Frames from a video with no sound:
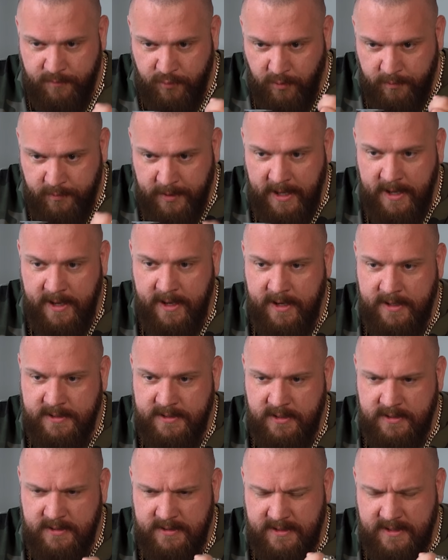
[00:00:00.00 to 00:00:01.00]

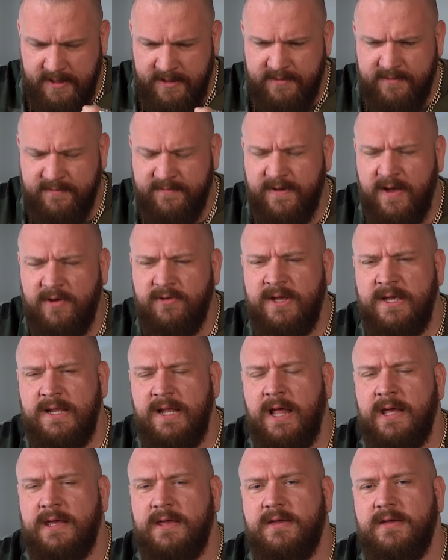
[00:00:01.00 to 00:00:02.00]
prepared and very,
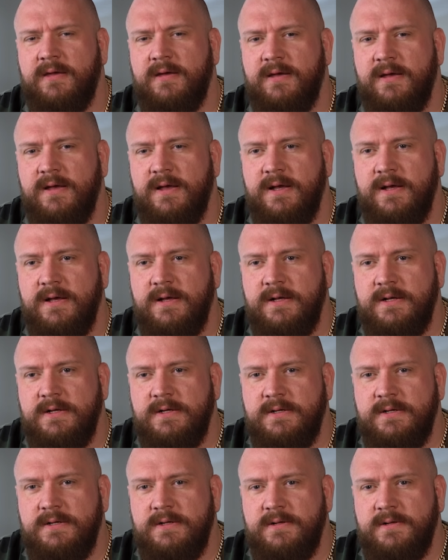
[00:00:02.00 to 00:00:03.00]
like,
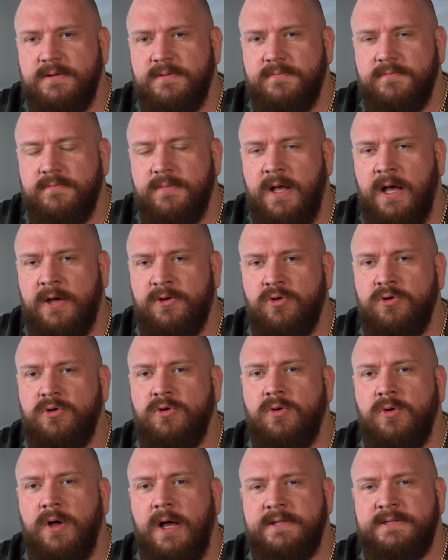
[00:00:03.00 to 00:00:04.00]
I don't
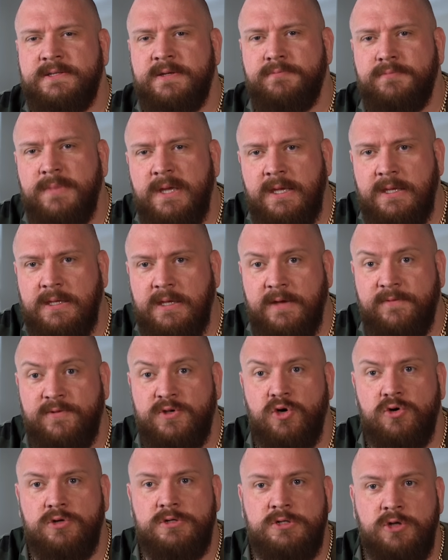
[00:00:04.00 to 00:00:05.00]
know, to me,
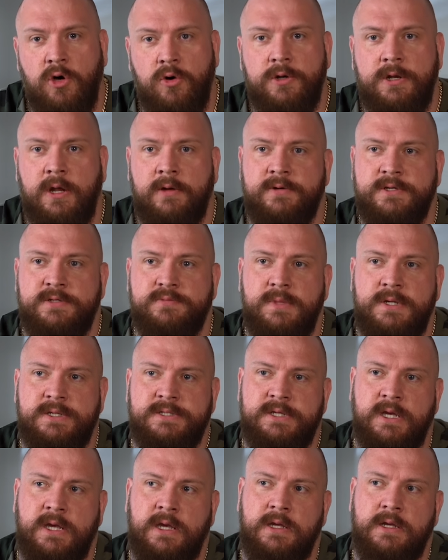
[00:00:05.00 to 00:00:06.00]
if your daughter is
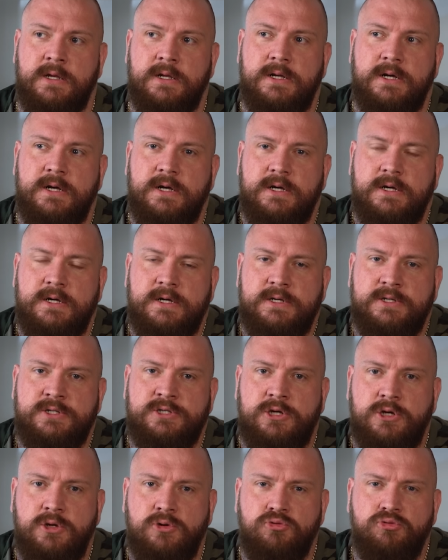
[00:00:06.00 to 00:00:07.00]
missing,
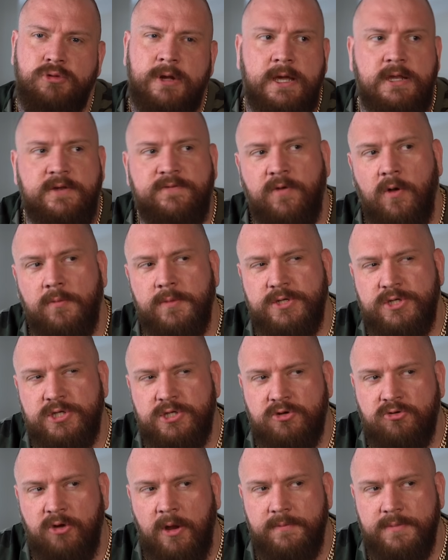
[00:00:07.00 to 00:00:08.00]
to read from a
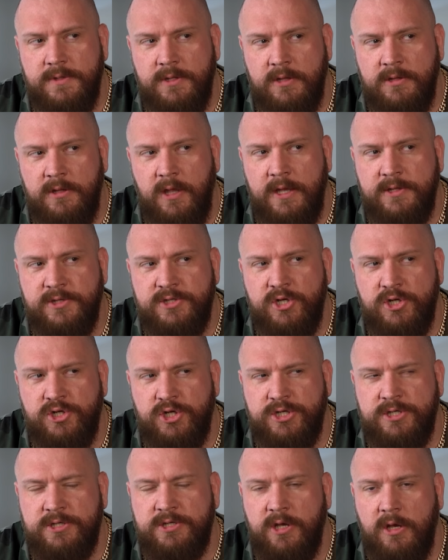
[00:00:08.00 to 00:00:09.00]
script in
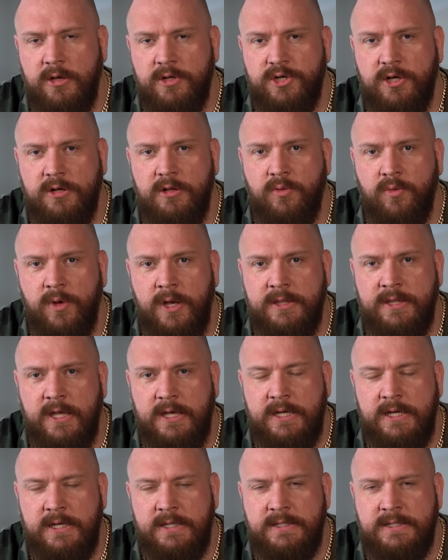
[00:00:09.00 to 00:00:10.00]
such a surgical way
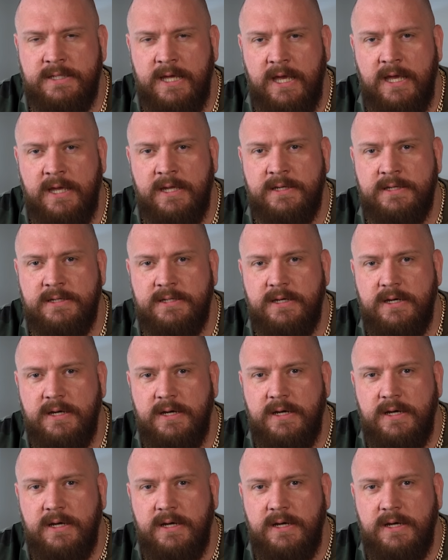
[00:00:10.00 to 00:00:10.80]
that he did,